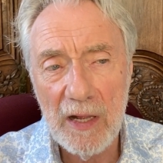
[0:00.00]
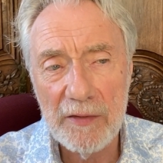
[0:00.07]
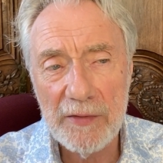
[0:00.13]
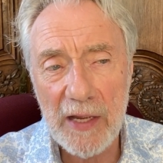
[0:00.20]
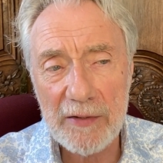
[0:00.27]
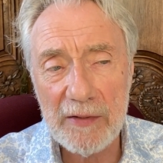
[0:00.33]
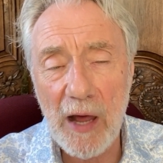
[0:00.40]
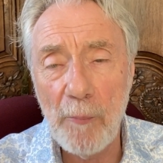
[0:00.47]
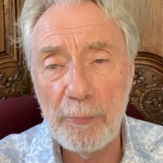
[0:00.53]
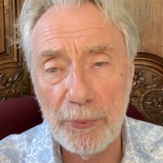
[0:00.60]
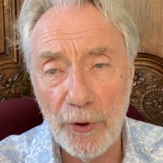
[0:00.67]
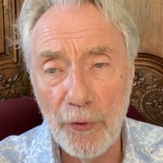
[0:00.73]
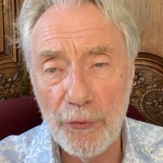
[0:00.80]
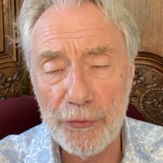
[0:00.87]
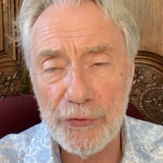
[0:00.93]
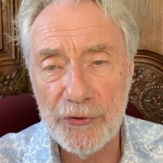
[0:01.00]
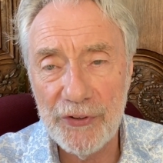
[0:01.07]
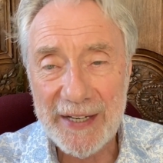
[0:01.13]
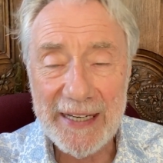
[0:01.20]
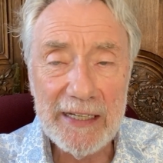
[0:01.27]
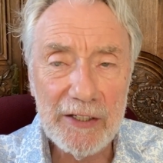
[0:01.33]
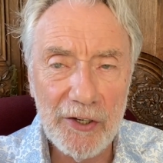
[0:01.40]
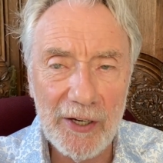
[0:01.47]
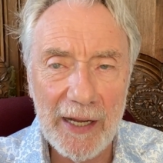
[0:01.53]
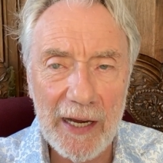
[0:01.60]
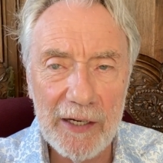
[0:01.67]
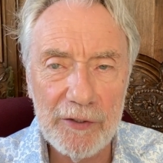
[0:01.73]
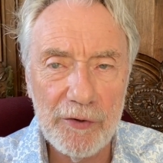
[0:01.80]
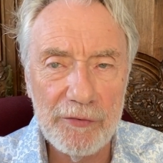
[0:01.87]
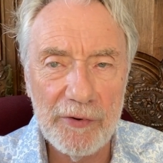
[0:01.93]
that approach in the
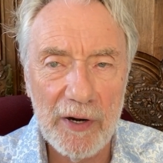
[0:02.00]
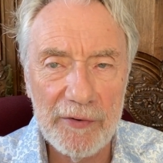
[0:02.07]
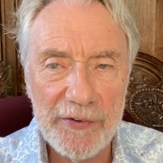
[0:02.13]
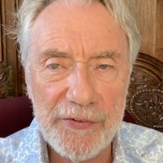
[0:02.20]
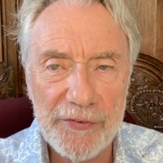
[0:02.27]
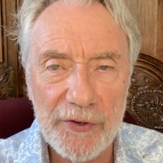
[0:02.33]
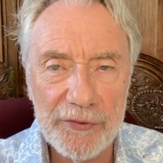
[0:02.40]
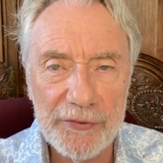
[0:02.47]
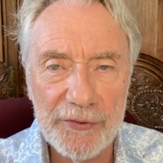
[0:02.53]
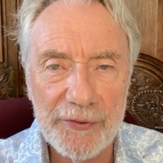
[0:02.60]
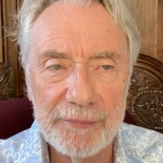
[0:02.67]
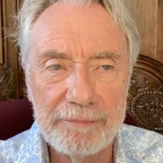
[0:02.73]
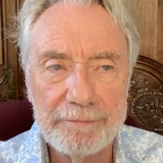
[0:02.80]
line of Aristotle